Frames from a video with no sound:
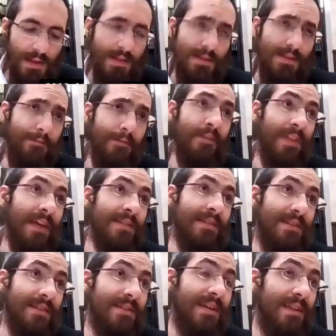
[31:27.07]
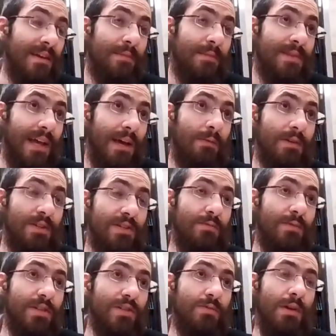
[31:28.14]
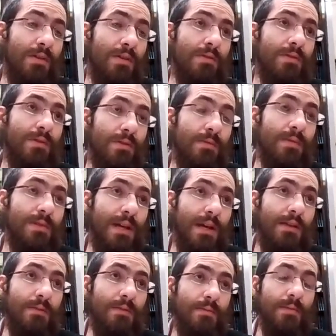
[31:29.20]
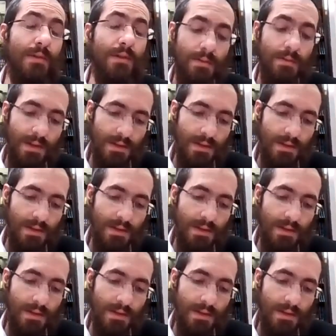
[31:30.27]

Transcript: it's different things in the Siddur, I'm saying, which we don't do. I'm saying.